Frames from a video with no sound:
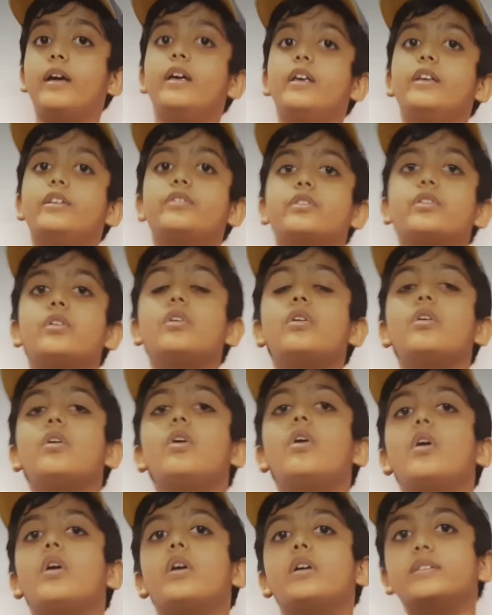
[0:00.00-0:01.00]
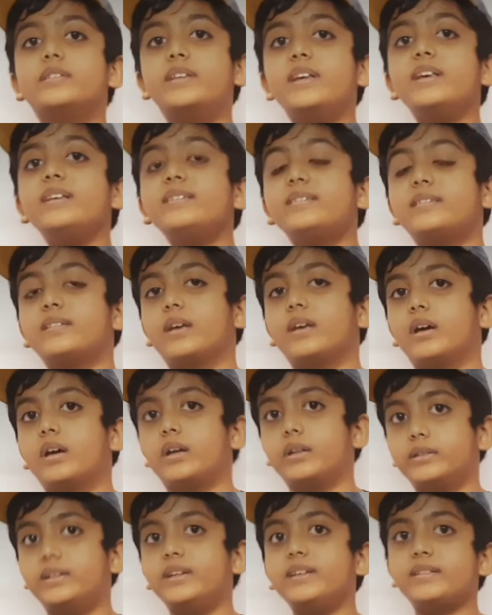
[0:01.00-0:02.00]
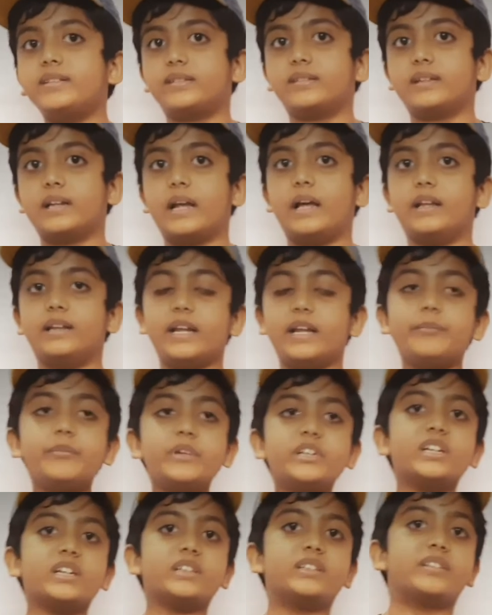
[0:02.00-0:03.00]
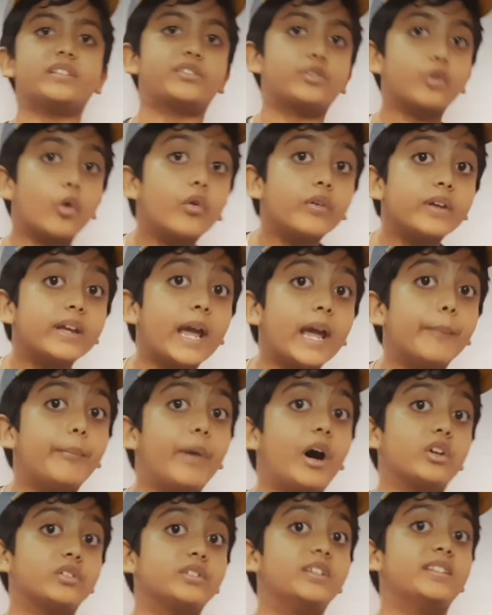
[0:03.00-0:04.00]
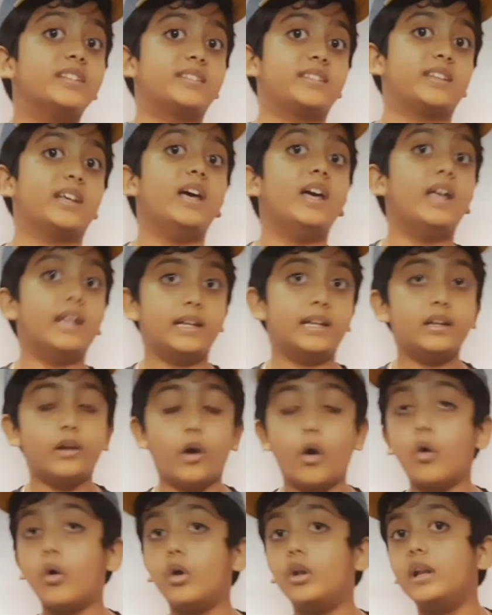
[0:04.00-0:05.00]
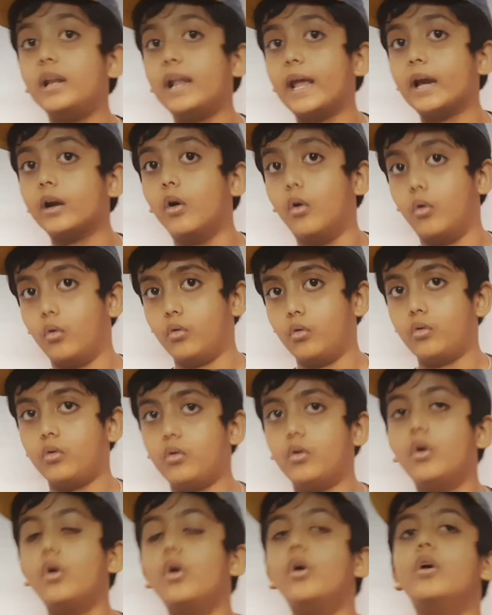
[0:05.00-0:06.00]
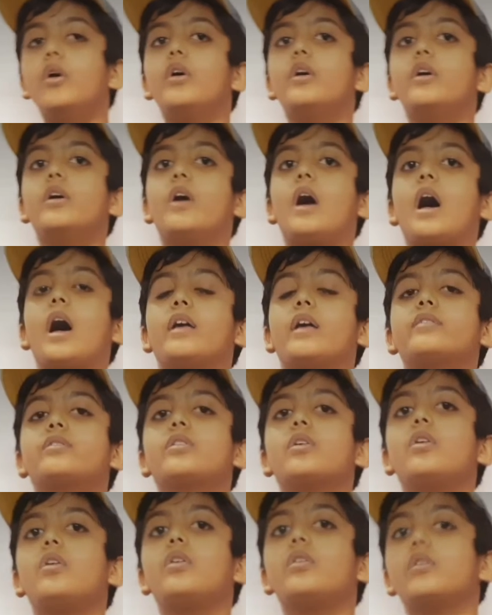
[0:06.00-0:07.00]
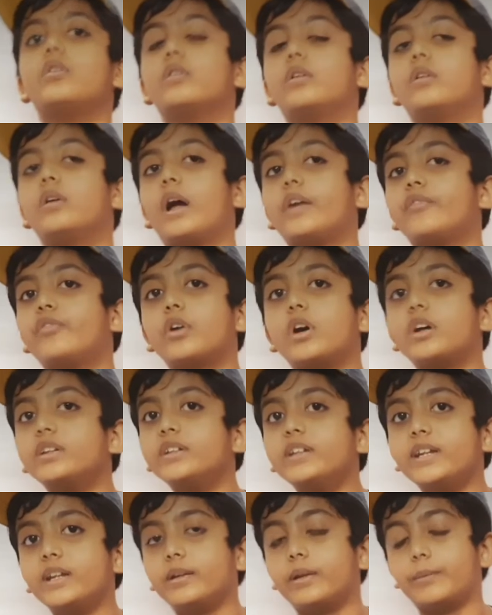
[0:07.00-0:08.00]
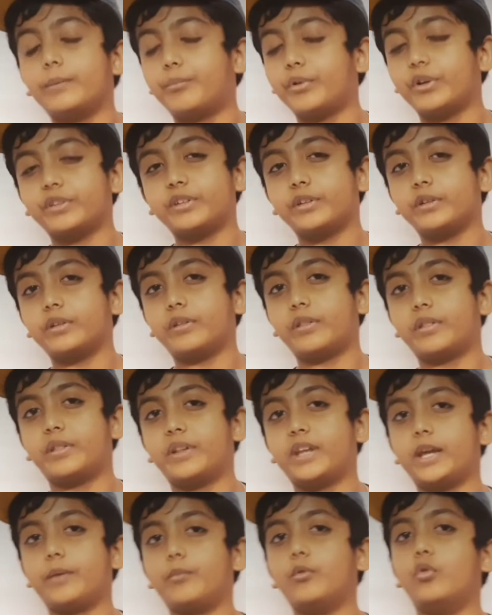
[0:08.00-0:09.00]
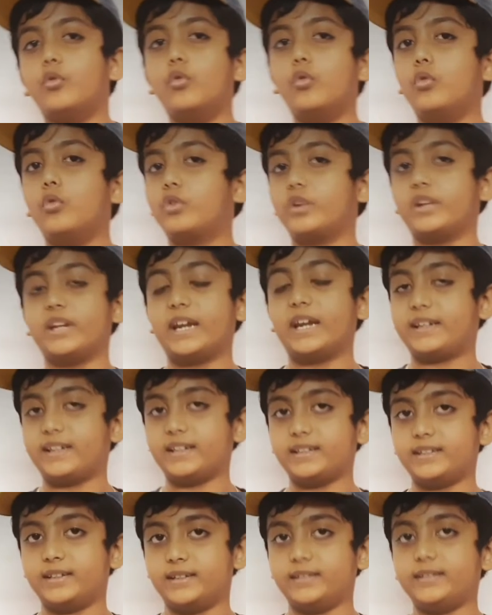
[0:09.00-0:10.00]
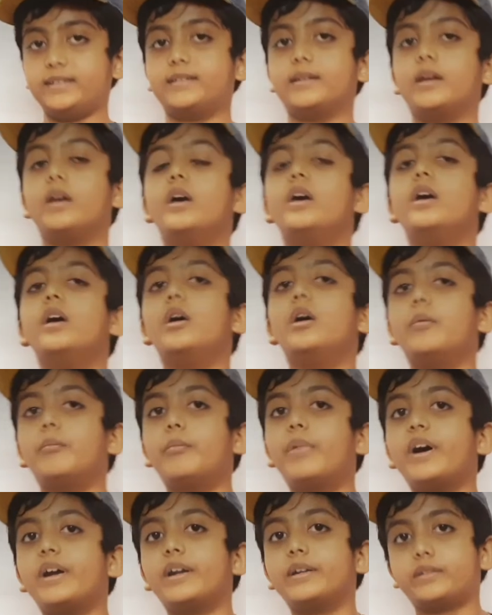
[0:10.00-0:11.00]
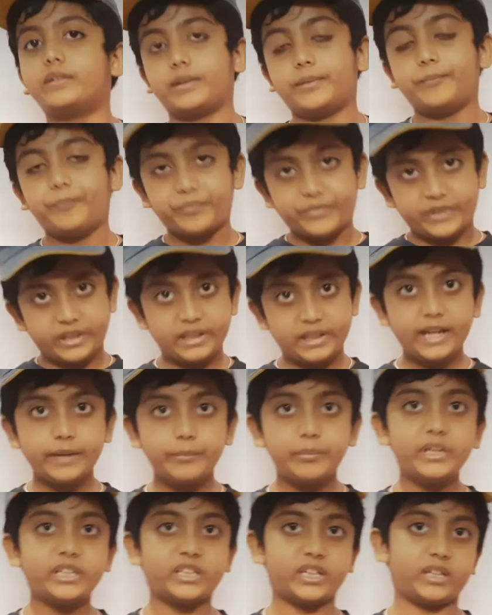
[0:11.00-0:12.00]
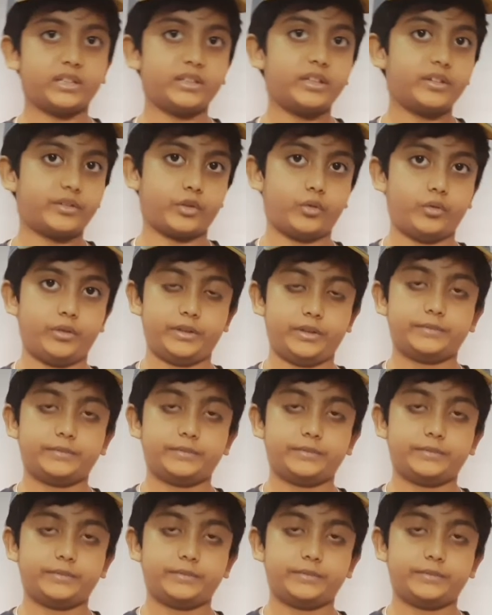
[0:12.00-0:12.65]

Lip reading: So let me share the story about this whole Lego. So I forgot the person's name who created this, but let me share the story.